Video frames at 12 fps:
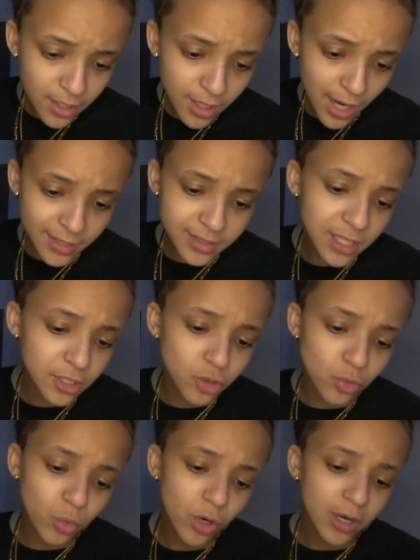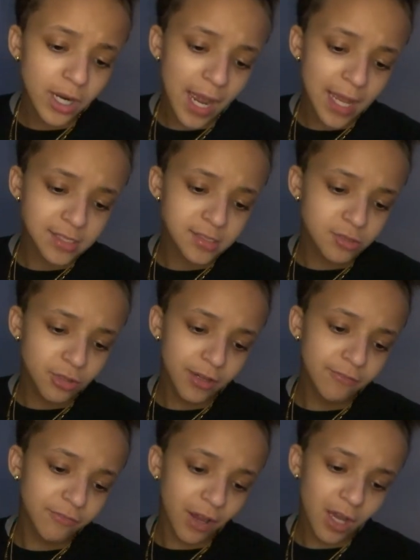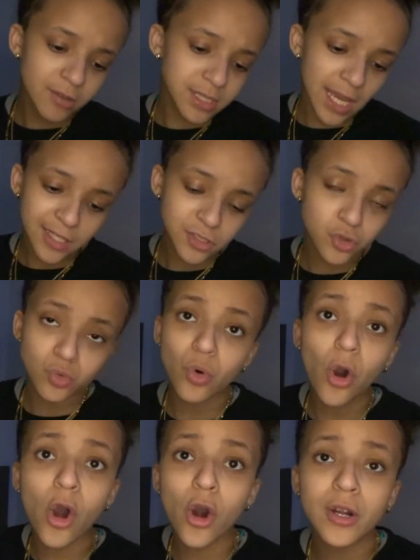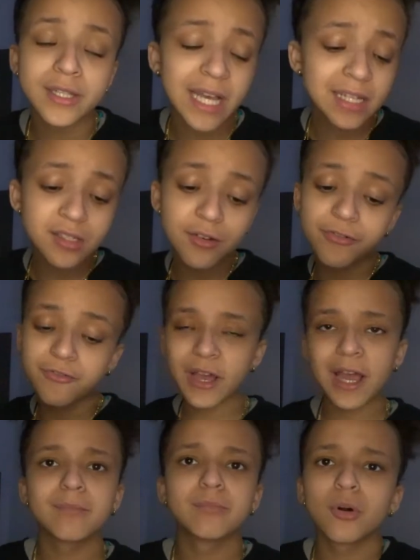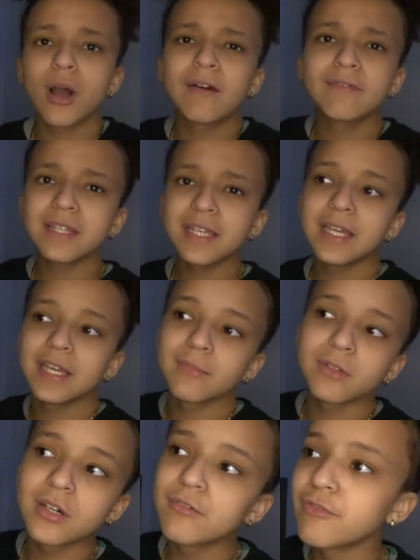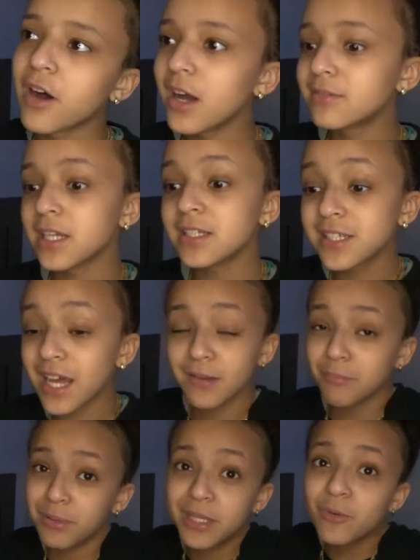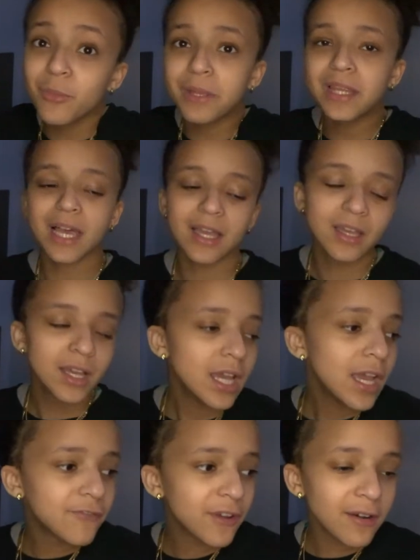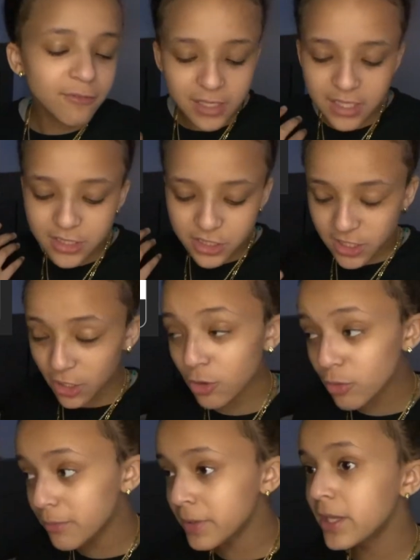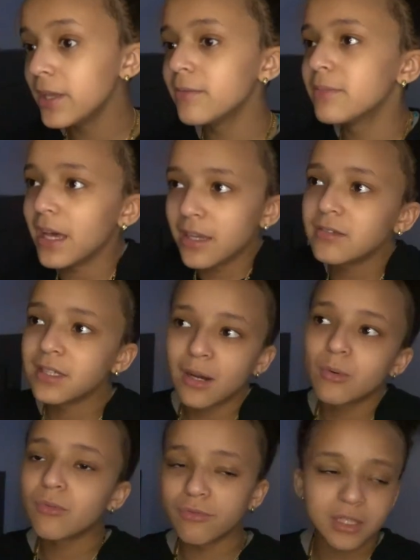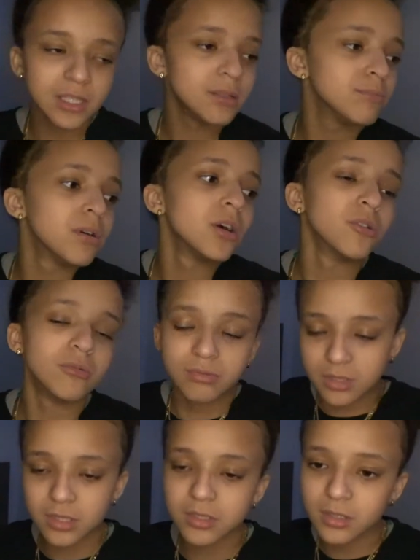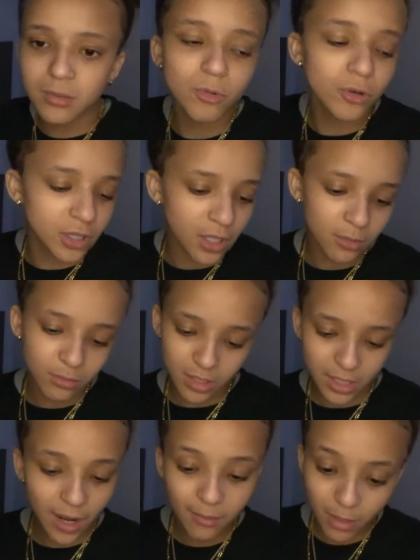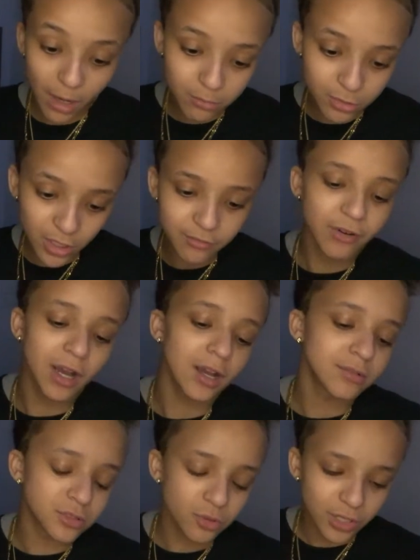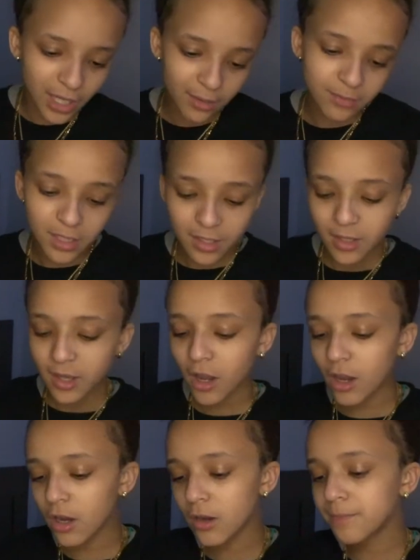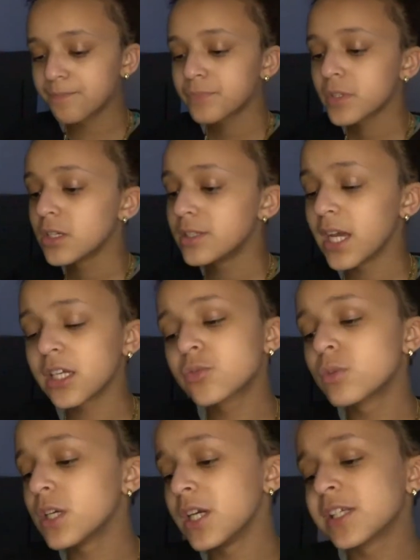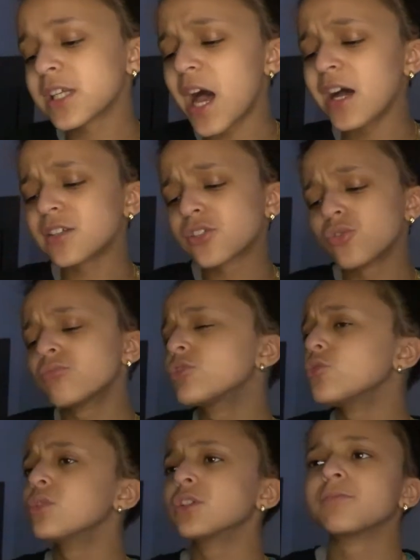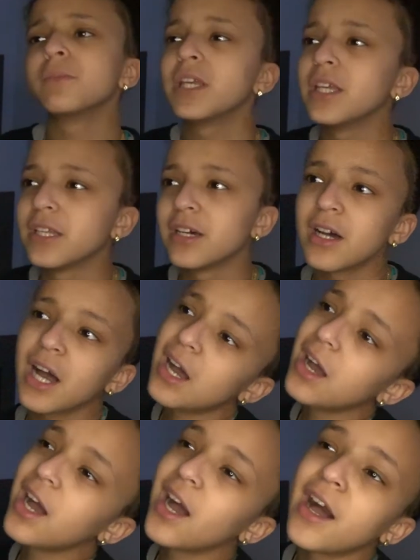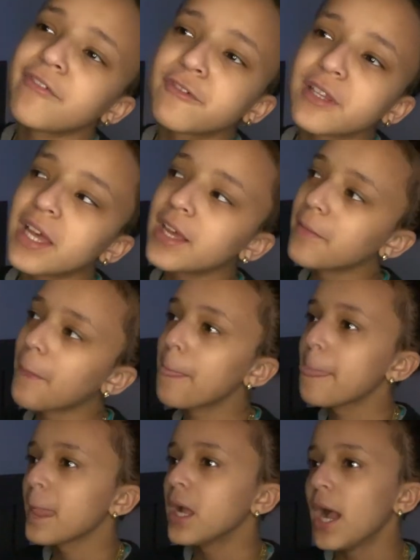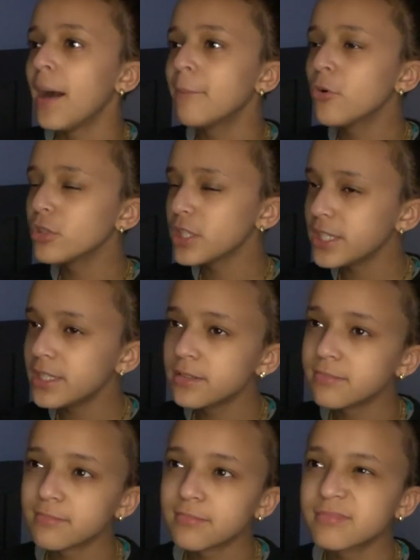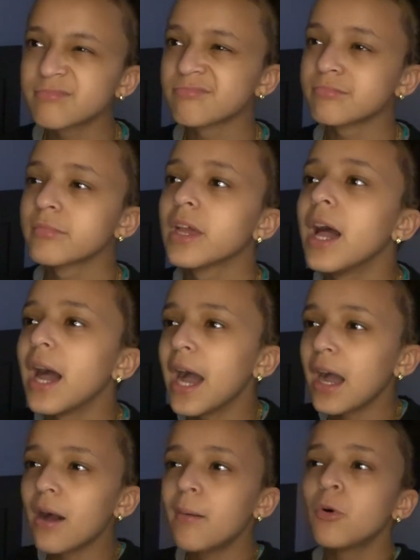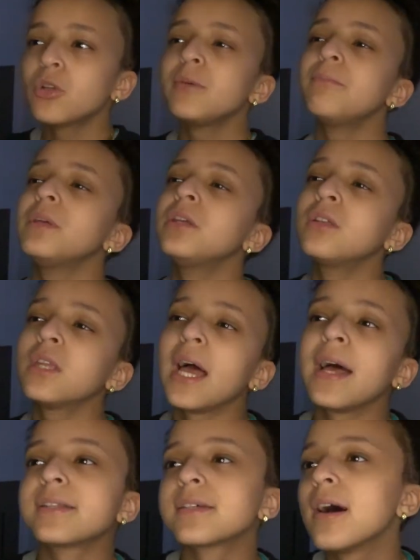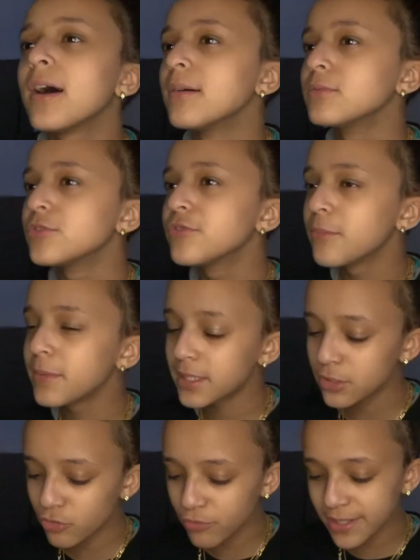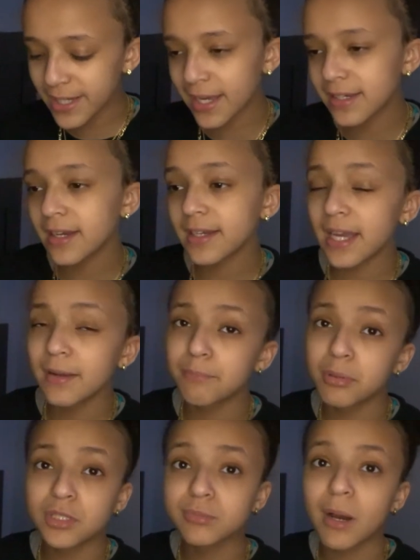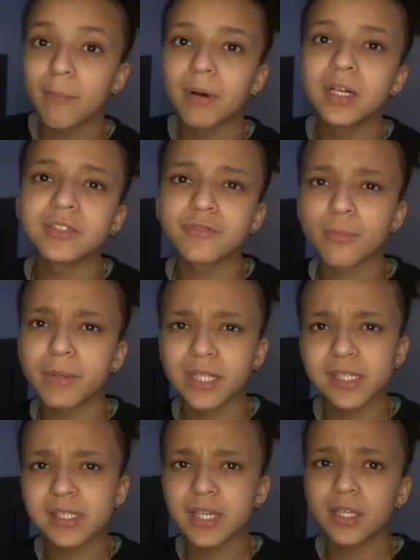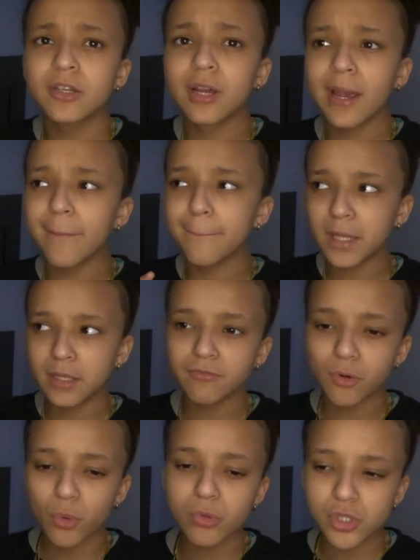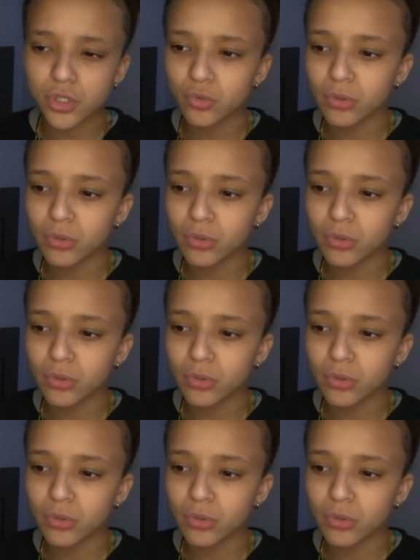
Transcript: I think you were as great vibes as you are. That's a fact, bro. I really am good vibes. Y'all just gotta be with me. Like, if y'all really chill with me, like, y'all will really, bro. Come on now, bro. I'm, I'm good vibes, no cap. Um, next one is I assumed you was mean. I, I feel like I'm only, mm, I, am only mean at times. You feel me? You really gotta again push my buttons for me to sit here and be rude to you.